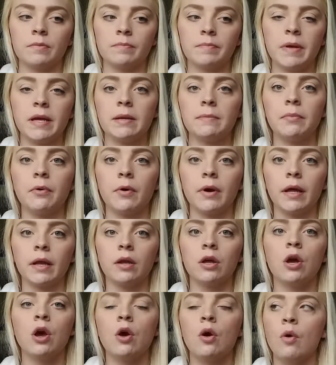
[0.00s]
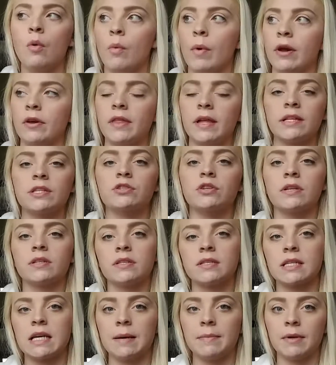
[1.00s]
pinpoint where that stress
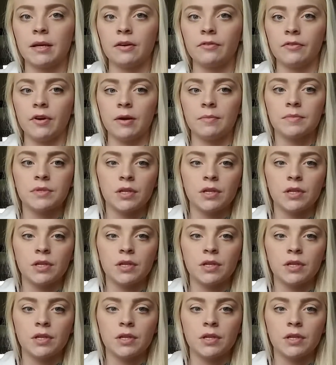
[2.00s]
is coming from.